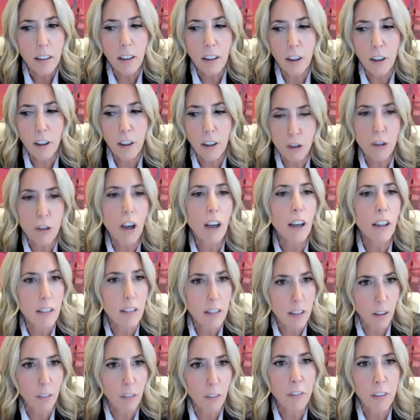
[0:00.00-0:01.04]

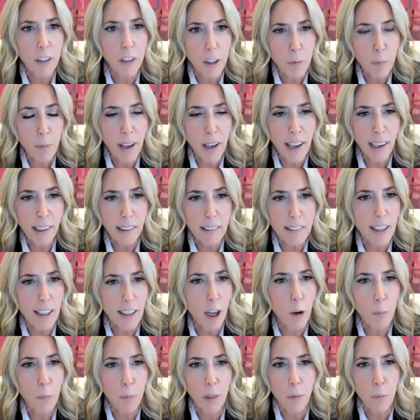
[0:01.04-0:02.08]
constructive feedback to
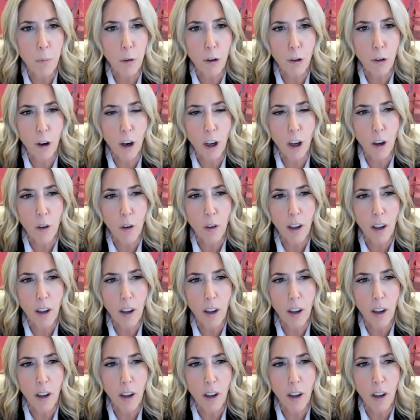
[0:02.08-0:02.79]
help them grow.